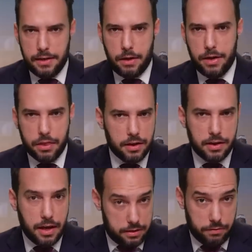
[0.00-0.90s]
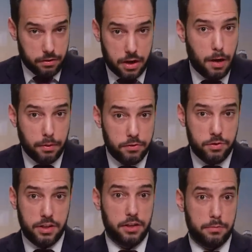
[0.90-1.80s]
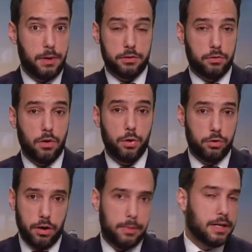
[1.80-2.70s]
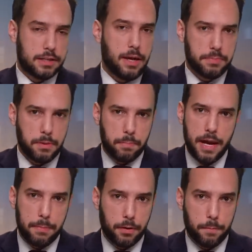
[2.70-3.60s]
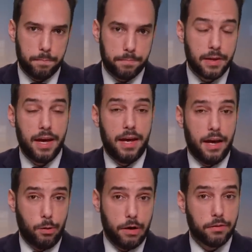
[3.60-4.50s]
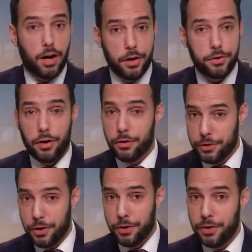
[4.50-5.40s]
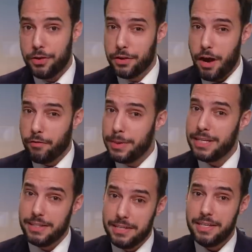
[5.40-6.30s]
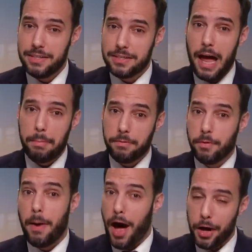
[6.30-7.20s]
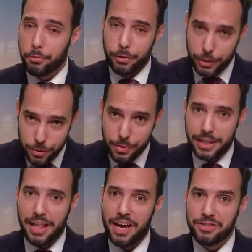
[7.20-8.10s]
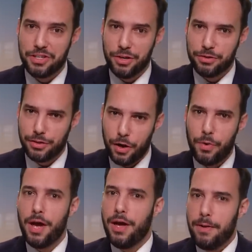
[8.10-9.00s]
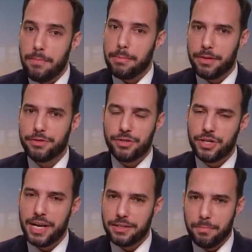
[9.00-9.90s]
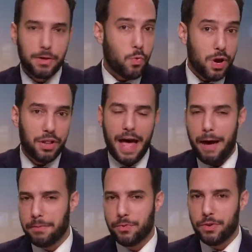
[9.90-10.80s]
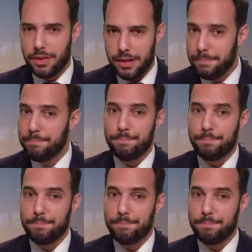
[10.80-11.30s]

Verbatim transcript: Now, nothing has ever come of New Zealand's Belt and Road Agreement except some paper. However, under Ardern, the government didn't stop it from auto renewing last year, so maybe there's a chance something will happen with it.